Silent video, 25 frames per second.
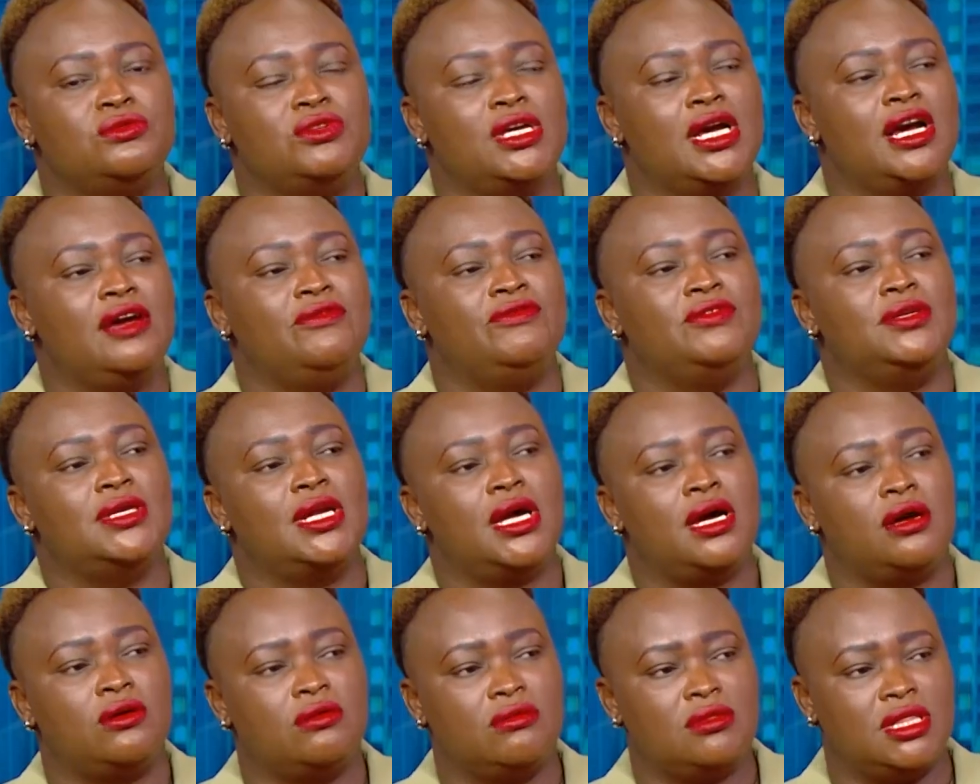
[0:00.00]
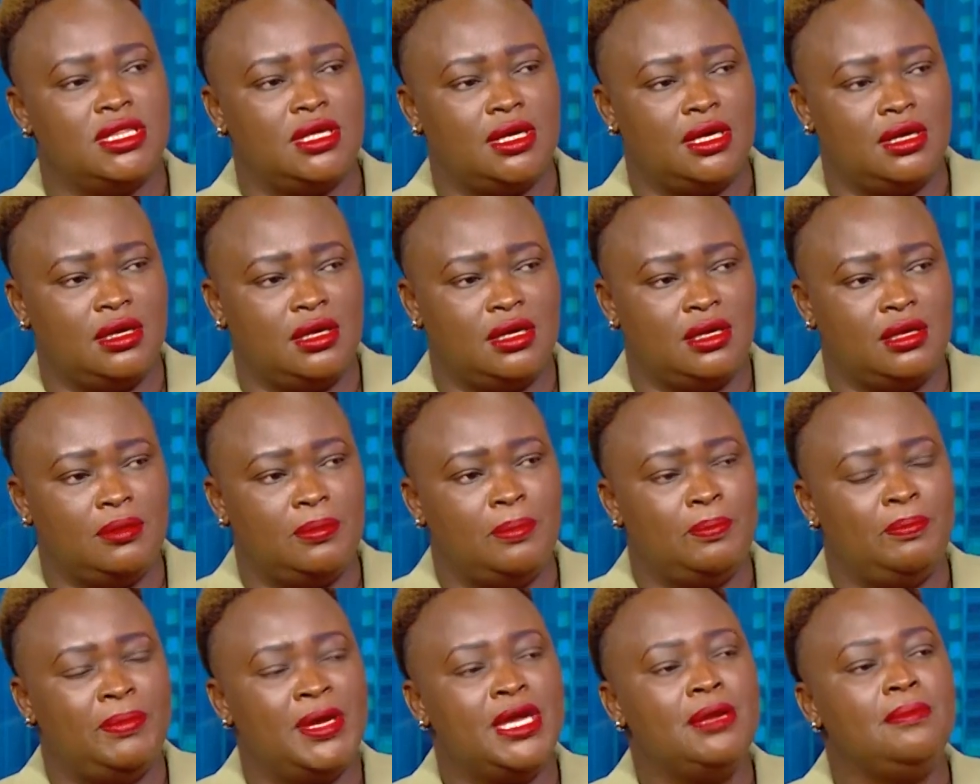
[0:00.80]
we have now the
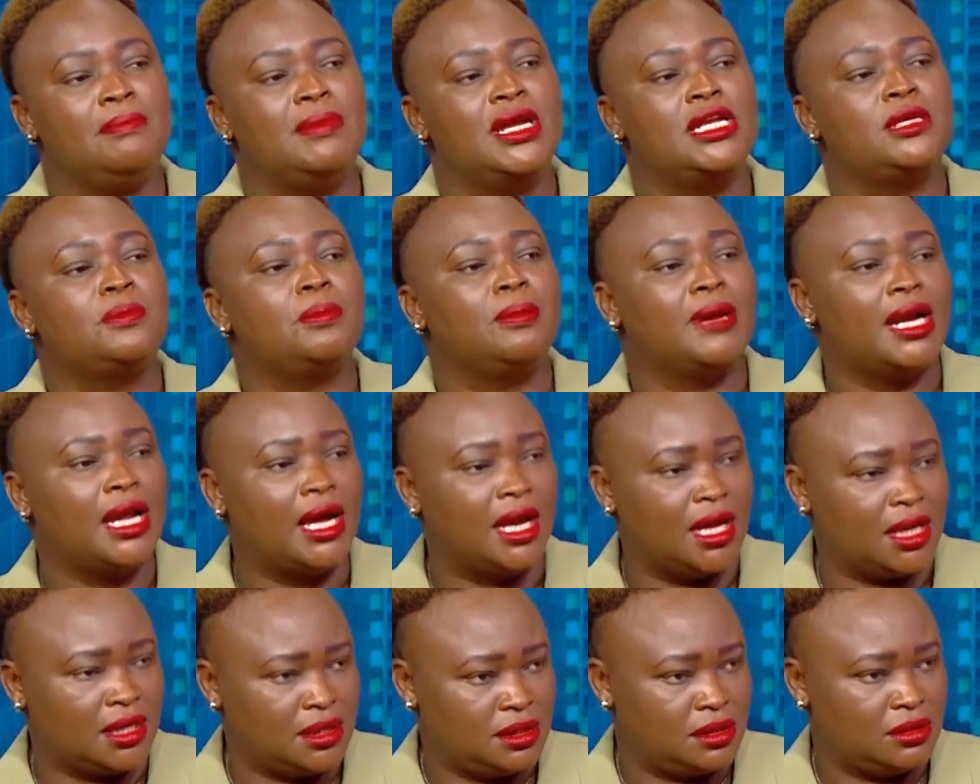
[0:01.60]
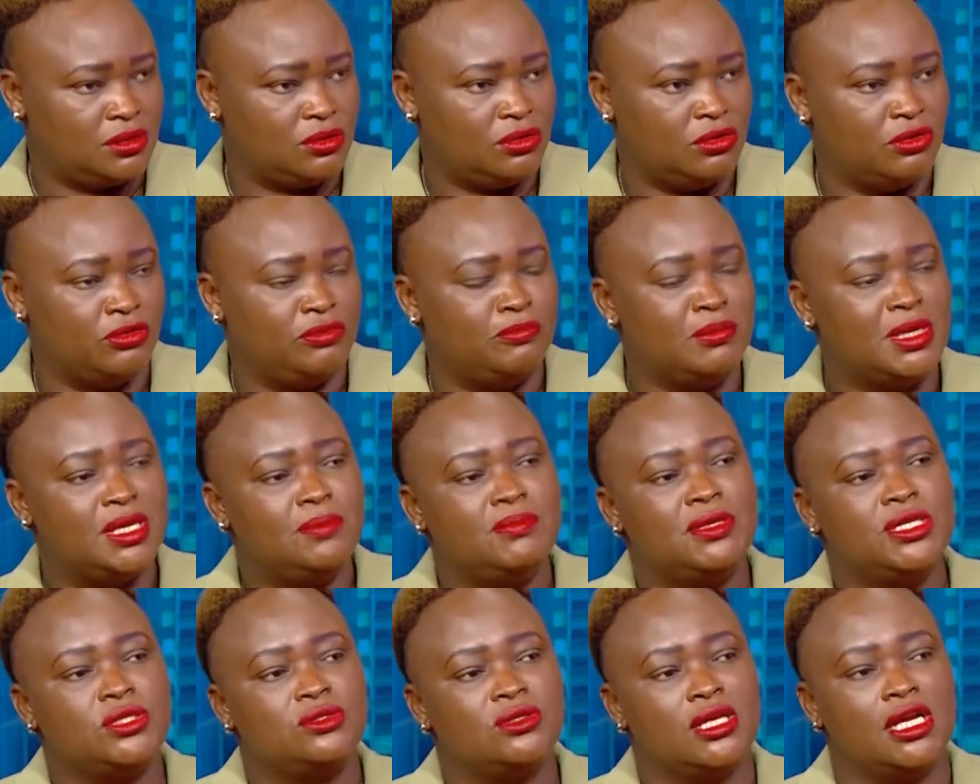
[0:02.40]
payment plan of
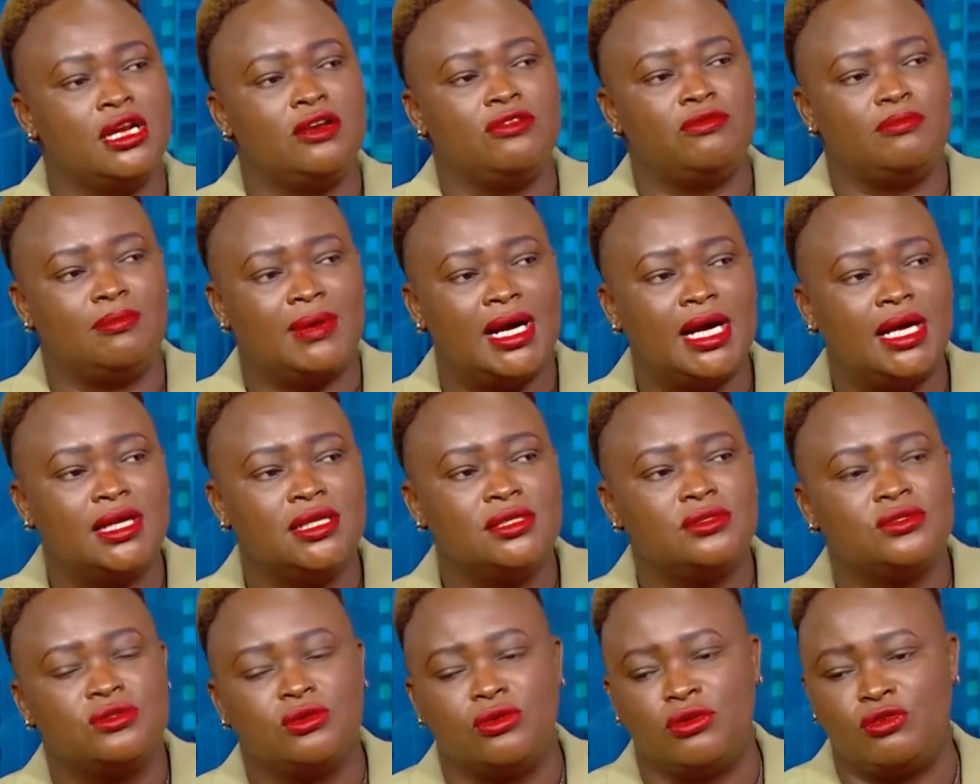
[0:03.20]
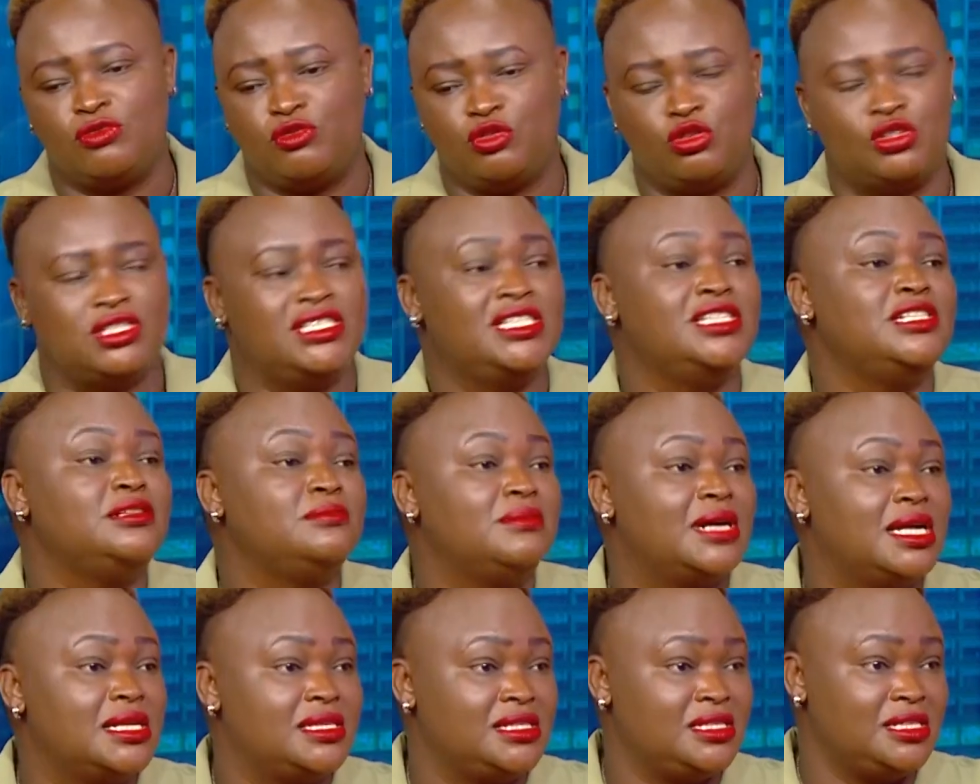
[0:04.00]
maybe 12 months or 14
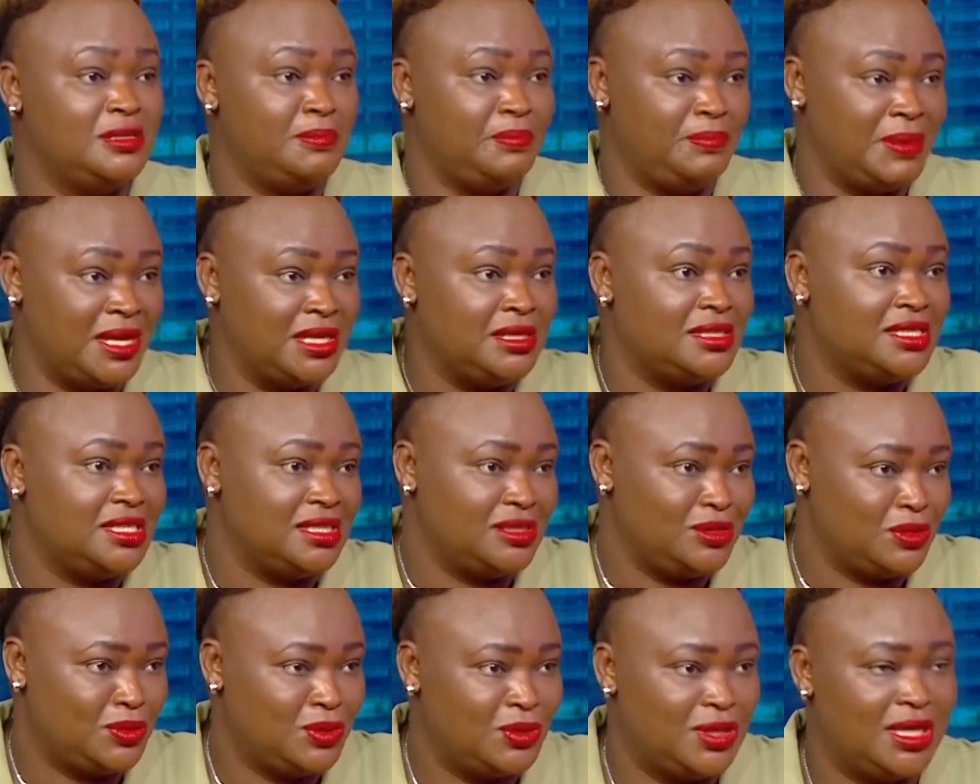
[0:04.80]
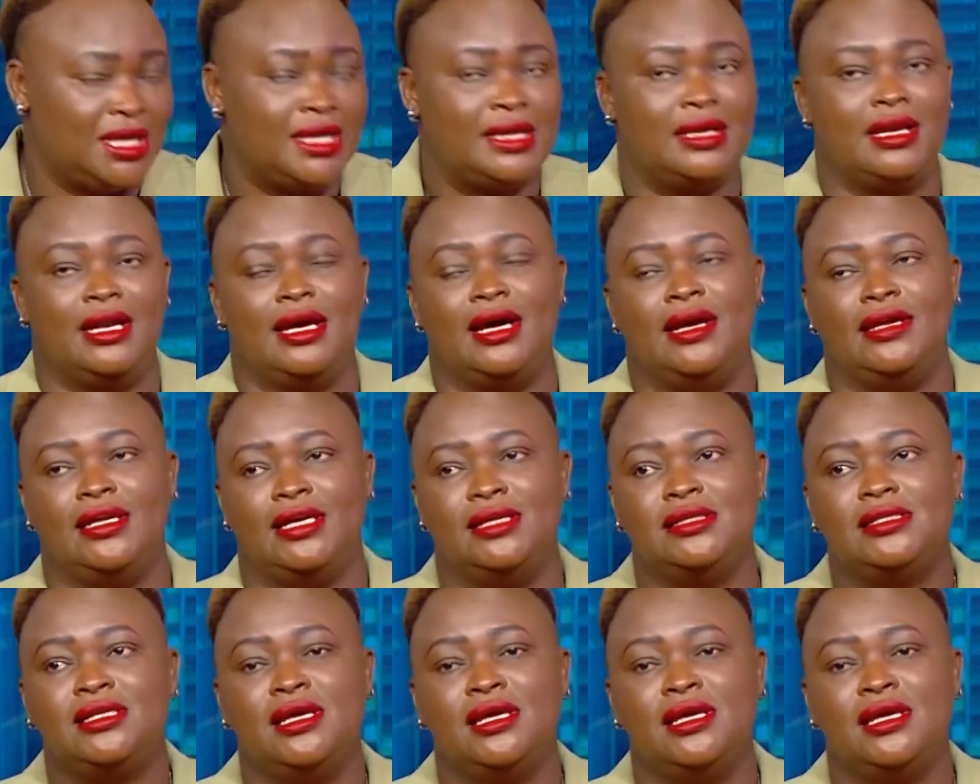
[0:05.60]
months, depending on a client.